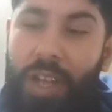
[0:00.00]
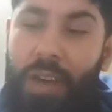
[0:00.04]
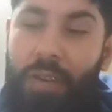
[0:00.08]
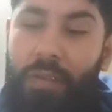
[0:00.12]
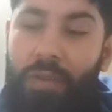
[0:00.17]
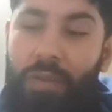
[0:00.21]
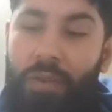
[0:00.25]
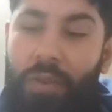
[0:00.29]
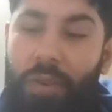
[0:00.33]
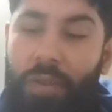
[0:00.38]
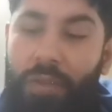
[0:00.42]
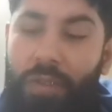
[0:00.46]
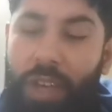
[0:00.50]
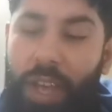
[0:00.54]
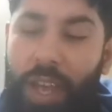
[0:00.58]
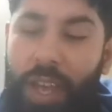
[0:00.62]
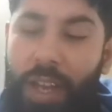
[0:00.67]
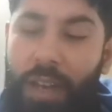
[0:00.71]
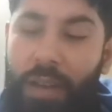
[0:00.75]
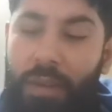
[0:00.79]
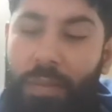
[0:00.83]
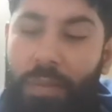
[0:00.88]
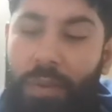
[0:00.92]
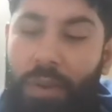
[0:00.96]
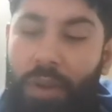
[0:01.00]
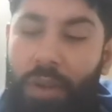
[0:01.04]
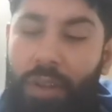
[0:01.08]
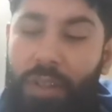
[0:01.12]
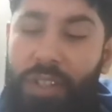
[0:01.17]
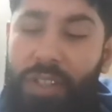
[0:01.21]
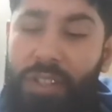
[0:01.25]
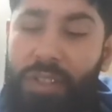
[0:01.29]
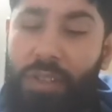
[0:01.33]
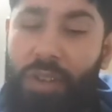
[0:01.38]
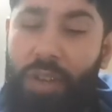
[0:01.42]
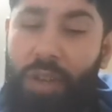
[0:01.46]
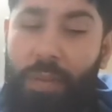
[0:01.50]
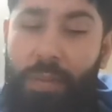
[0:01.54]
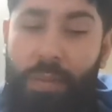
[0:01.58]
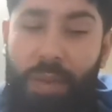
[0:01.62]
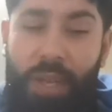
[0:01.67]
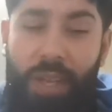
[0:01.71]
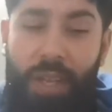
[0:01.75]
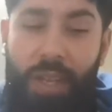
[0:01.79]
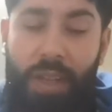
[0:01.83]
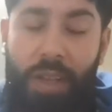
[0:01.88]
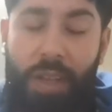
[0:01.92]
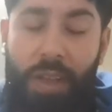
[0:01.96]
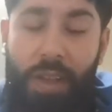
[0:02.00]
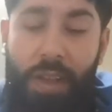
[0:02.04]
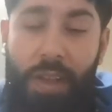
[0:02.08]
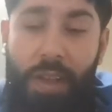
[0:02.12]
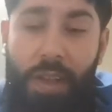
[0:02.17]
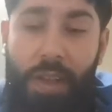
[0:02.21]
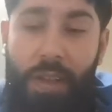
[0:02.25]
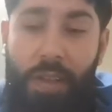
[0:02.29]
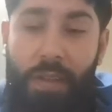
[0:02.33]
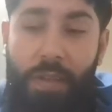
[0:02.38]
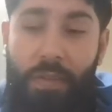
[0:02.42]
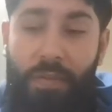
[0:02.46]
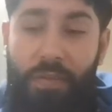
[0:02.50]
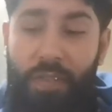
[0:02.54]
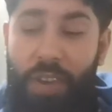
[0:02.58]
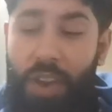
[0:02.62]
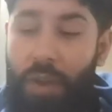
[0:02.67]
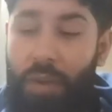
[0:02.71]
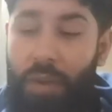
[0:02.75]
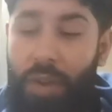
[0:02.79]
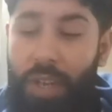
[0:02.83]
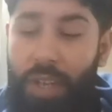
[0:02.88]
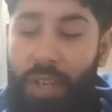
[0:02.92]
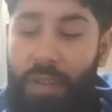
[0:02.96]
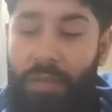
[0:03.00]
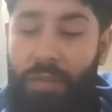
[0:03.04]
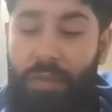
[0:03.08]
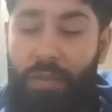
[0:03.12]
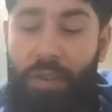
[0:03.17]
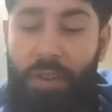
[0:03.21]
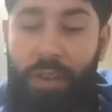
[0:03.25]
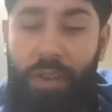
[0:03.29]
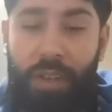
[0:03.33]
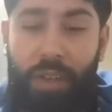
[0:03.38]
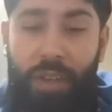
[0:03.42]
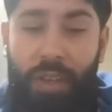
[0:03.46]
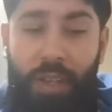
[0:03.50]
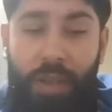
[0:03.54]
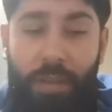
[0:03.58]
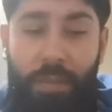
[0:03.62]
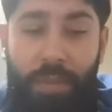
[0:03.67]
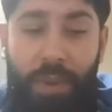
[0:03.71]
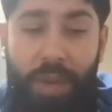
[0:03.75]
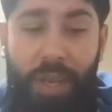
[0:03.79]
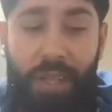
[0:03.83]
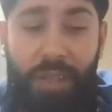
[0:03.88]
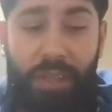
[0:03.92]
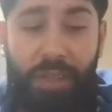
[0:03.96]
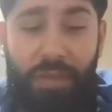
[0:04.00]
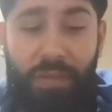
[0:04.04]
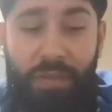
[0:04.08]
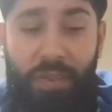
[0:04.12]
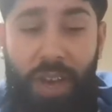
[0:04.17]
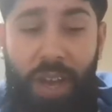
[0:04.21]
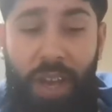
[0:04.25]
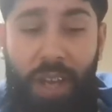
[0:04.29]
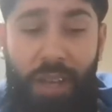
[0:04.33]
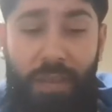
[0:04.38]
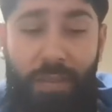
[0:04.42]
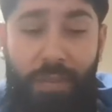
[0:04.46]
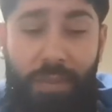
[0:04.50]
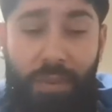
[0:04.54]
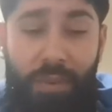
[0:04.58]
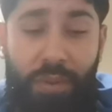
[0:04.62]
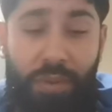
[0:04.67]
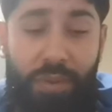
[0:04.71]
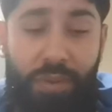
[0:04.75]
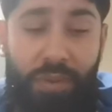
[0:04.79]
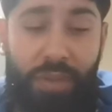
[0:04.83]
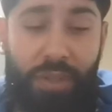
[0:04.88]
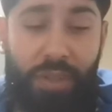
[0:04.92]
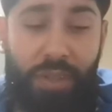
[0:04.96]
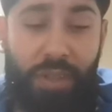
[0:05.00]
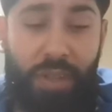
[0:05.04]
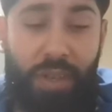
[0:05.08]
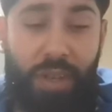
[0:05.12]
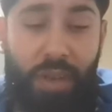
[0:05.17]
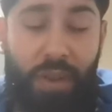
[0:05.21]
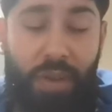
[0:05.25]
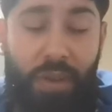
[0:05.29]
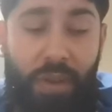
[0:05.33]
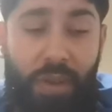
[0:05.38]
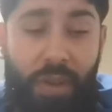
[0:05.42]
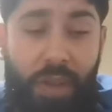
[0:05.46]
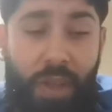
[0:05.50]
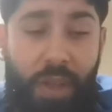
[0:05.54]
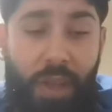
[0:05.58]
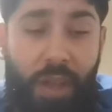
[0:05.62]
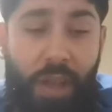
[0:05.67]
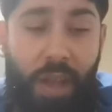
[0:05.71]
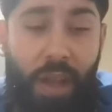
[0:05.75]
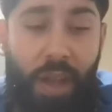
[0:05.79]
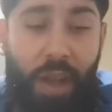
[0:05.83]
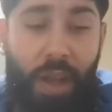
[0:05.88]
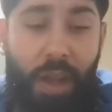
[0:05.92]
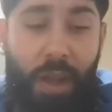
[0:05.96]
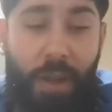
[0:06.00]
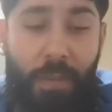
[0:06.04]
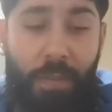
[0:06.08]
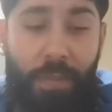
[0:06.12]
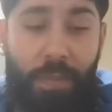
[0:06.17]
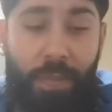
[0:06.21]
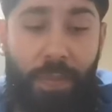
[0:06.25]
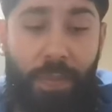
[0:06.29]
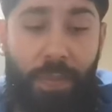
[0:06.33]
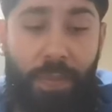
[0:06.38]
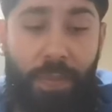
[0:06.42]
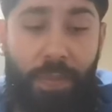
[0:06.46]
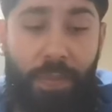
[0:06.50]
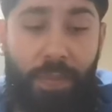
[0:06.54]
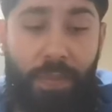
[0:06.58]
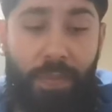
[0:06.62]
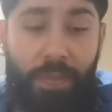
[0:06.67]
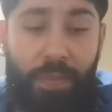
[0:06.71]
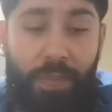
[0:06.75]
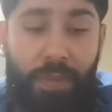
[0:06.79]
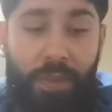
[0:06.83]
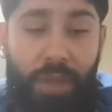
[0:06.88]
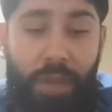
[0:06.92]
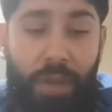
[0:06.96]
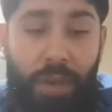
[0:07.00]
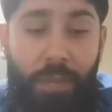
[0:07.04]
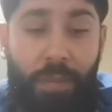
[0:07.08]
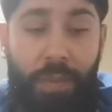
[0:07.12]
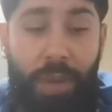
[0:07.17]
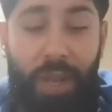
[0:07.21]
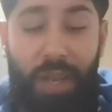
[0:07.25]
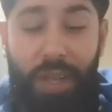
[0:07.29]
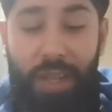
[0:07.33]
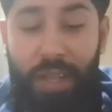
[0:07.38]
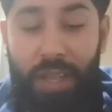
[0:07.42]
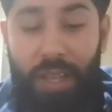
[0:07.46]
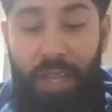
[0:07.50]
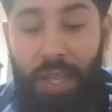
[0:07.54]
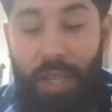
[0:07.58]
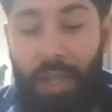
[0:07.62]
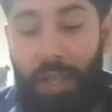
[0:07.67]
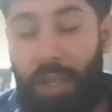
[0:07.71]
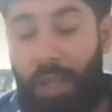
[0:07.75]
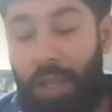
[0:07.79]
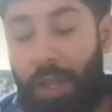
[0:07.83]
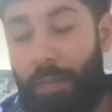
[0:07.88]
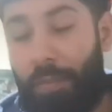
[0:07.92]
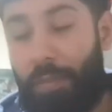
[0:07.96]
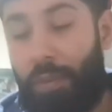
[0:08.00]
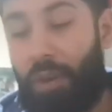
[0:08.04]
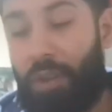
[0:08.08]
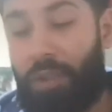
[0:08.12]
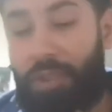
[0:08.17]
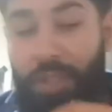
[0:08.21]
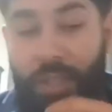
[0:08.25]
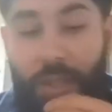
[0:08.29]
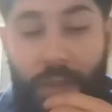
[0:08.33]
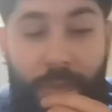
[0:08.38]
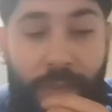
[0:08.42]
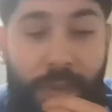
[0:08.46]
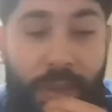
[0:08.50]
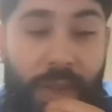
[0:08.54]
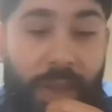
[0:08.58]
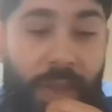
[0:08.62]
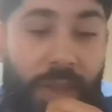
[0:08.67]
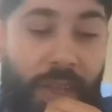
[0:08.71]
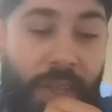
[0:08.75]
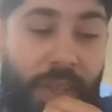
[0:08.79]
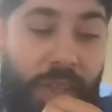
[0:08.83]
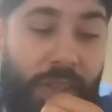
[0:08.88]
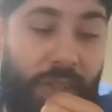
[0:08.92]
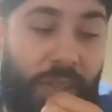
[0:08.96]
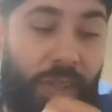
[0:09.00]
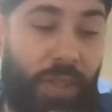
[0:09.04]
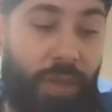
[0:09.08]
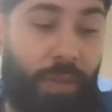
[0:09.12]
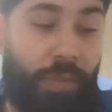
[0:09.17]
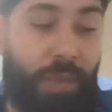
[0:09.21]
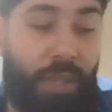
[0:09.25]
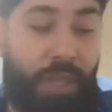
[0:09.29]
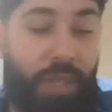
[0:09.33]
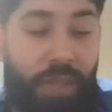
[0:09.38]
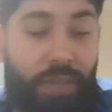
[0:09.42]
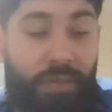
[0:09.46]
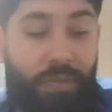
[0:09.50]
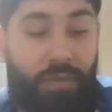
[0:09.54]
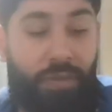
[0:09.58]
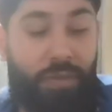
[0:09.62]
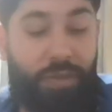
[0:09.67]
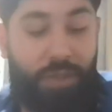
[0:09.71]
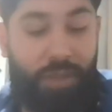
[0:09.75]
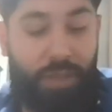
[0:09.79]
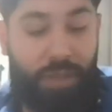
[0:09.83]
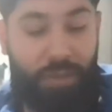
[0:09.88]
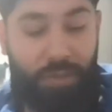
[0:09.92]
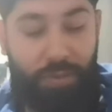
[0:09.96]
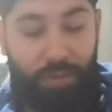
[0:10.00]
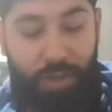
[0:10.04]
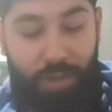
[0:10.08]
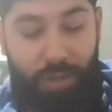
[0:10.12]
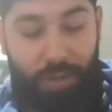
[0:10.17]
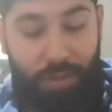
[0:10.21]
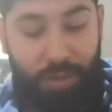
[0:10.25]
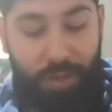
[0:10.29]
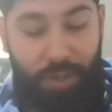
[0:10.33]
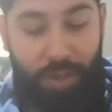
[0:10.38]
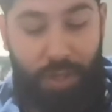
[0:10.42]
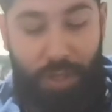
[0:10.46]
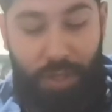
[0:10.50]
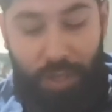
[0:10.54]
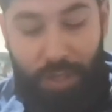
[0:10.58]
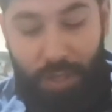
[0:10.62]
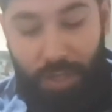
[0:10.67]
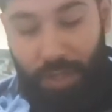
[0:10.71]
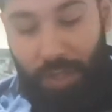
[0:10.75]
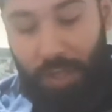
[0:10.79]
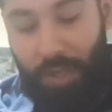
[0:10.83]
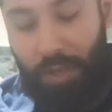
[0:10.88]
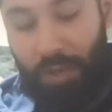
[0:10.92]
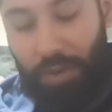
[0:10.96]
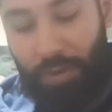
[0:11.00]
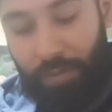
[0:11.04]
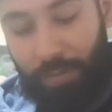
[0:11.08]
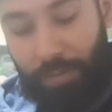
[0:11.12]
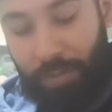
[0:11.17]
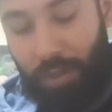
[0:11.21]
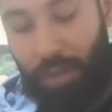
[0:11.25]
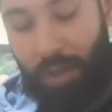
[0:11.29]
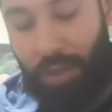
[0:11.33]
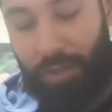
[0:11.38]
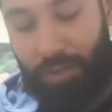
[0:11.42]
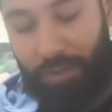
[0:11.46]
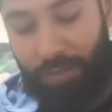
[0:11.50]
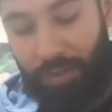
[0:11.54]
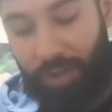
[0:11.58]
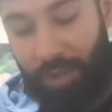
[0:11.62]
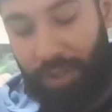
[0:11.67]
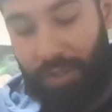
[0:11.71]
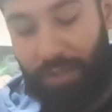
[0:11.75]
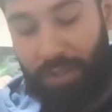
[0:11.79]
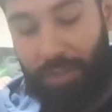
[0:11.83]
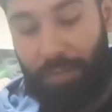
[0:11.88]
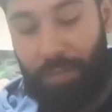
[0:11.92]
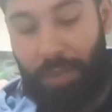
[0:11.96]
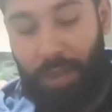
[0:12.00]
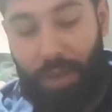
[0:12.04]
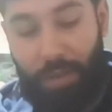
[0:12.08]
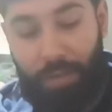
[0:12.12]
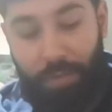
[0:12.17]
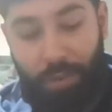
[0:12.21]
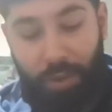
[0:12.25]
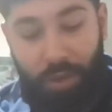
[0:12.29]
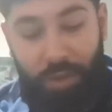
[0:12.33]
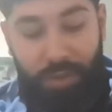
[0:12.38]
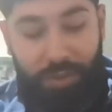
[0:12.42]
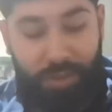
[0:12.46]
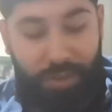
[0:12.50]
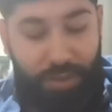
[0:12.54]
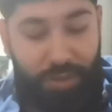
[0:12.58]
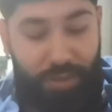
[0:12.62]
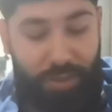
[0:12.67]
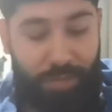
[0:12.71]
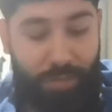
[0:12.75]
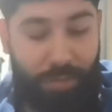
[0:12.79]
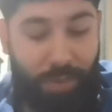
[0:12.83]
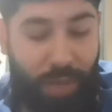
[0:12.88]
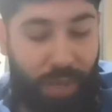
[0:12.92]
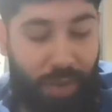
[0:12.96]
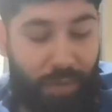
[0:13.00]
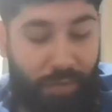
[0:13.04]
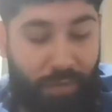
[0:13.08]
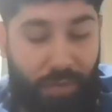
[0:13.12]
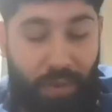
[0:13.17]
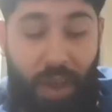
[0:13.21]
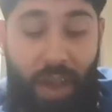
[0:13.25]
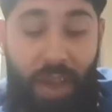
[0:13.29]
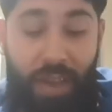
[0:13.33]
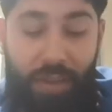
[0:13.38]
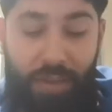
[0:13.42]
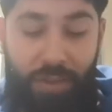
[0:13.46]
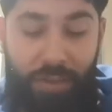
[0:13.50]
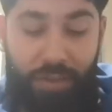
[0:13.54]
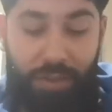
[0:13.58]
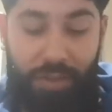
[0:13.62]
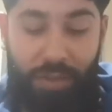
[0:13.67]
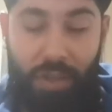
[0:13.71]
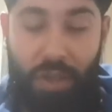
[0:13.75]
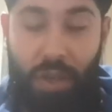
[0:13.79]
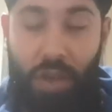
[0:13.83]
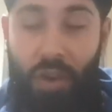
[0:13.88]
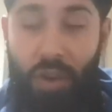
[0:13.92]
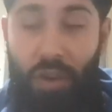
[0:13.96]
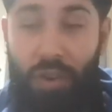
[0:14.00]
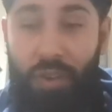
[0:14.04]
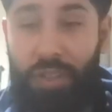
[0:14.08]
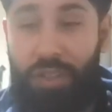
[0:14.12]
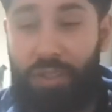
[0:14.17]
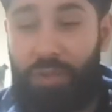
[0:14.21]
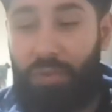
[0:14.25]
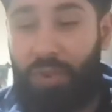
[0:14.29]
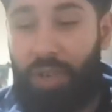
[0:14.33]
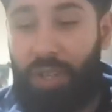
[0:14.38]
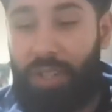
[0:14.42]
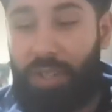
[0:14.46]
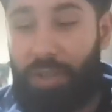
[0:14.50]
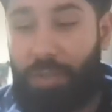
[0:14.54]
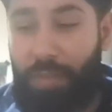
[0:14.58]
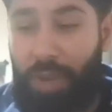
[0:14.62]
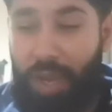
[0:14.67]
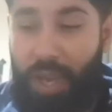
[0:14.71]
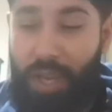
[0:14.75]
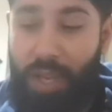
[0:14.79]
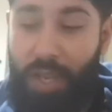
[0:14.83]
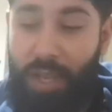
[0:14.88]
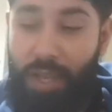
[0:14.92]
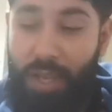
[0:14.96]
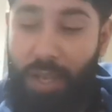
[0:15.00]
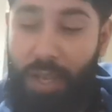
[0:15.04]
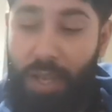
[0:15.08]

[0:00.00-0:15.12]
level of Caleb Plant is going to be very different compared to Feigenbutz, you know. The ability and boxing ability is going to be different as well. You know, Plant's faced better boxers, better fighters on his resume,